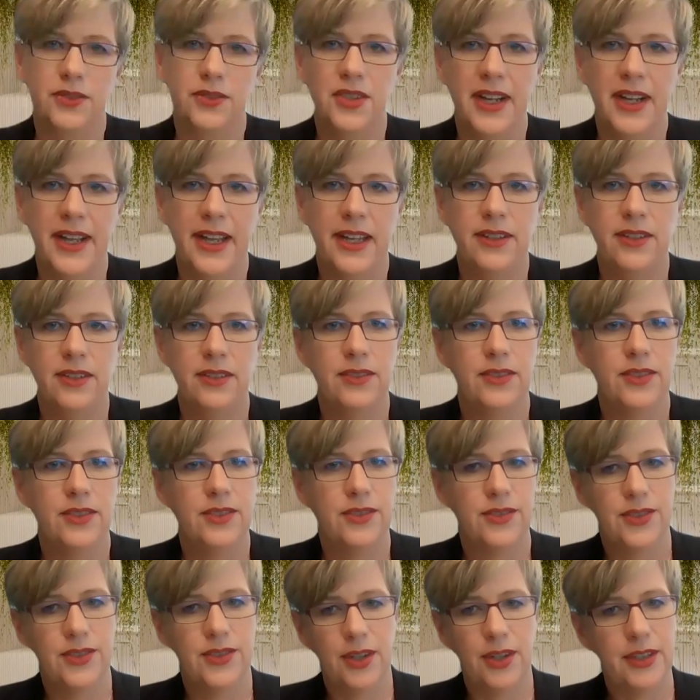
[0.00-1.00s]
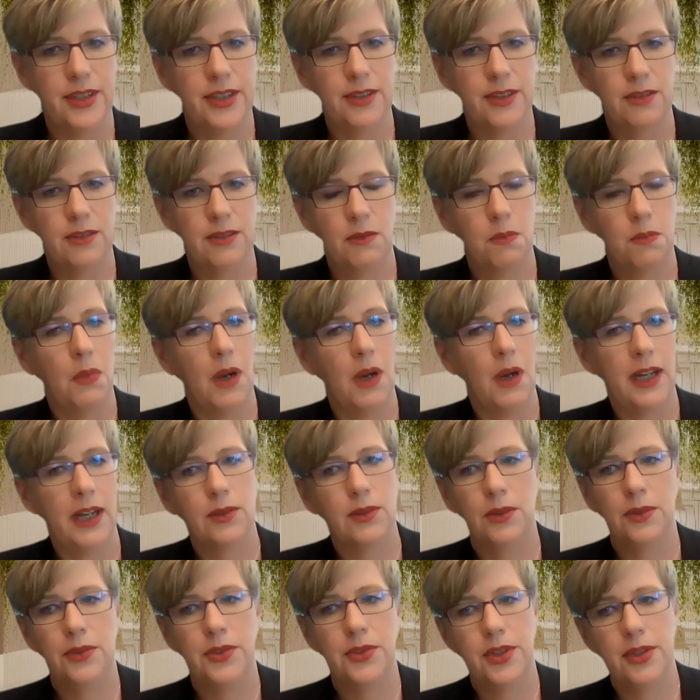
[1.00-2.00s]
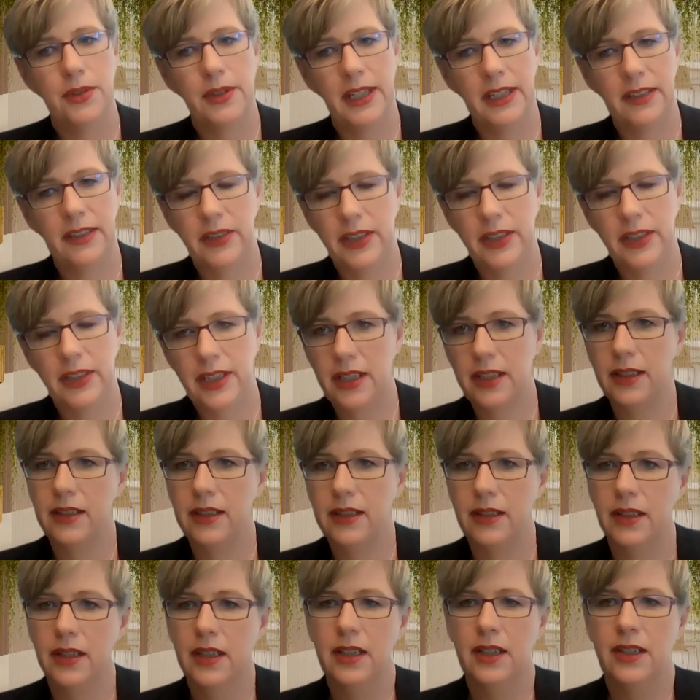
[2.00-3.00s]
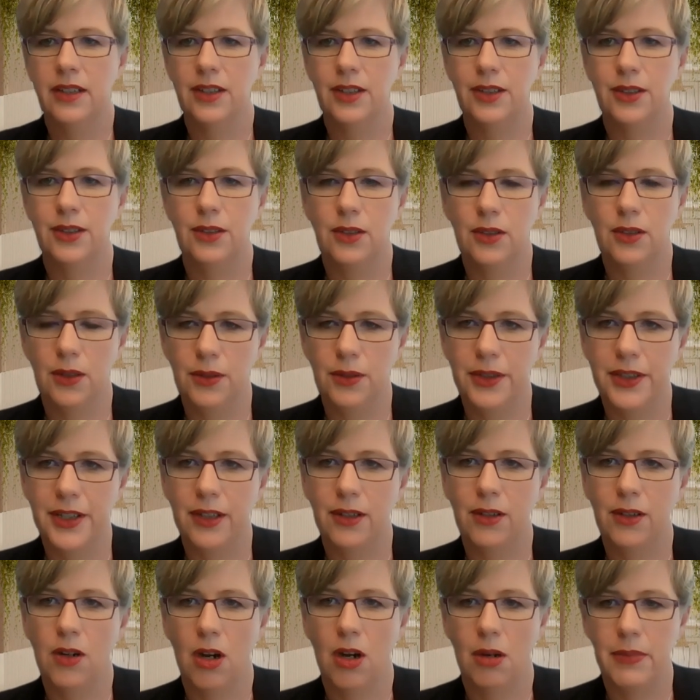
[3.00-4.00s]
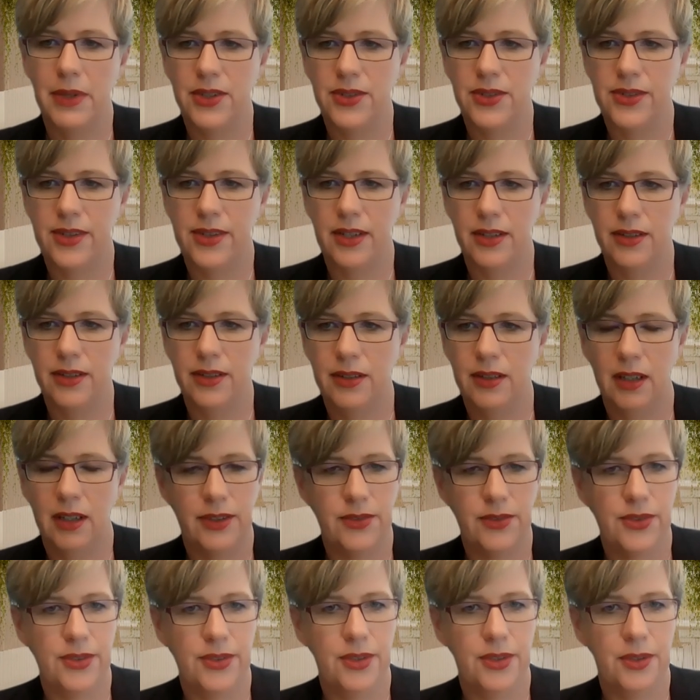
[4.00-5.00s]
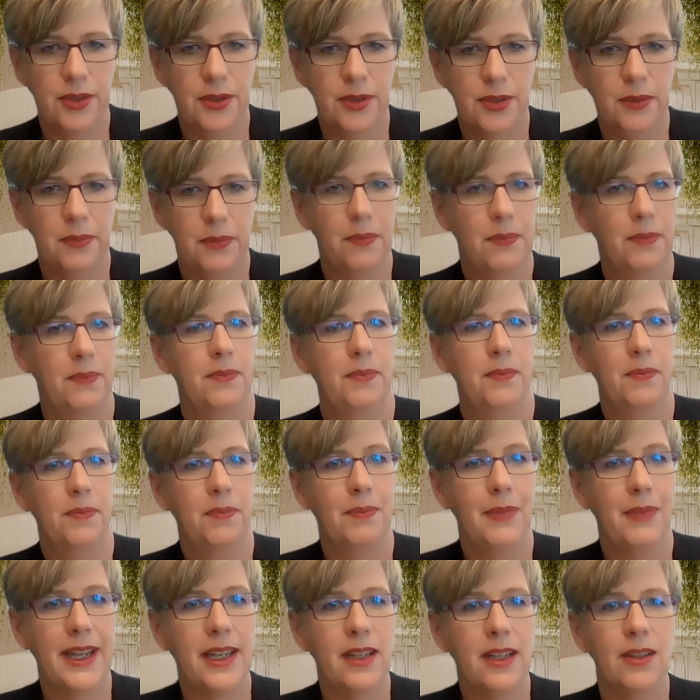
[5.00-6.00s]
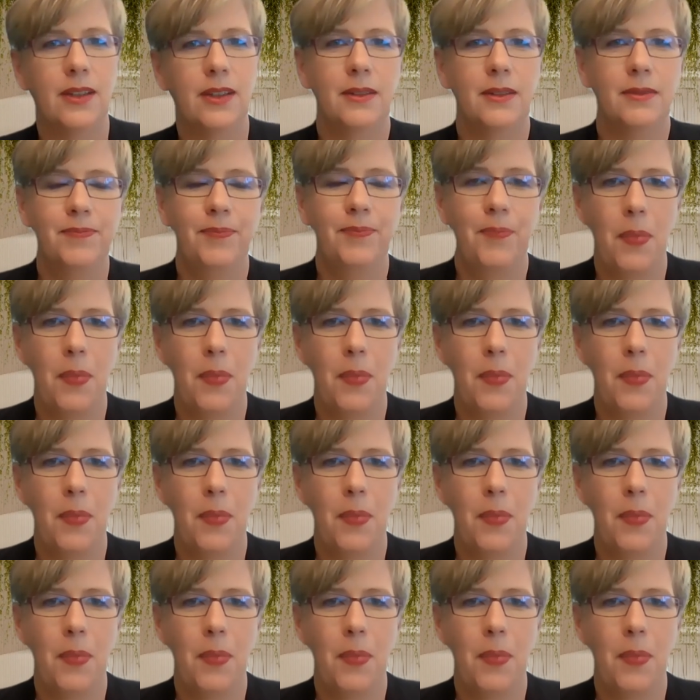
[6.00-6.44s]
Diane, Tony, or Michael, do you have any concluding comments that you'd like to make?